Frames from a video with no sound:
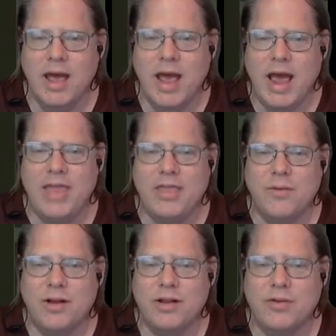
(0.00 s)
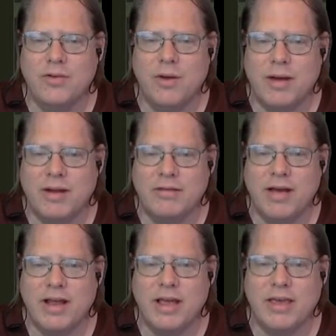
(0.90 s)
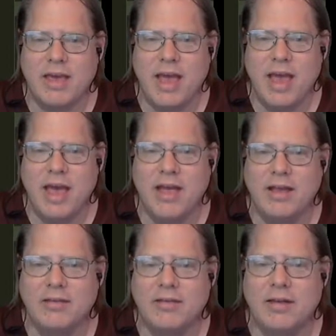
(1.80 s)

And then we're going to do our monotonic, and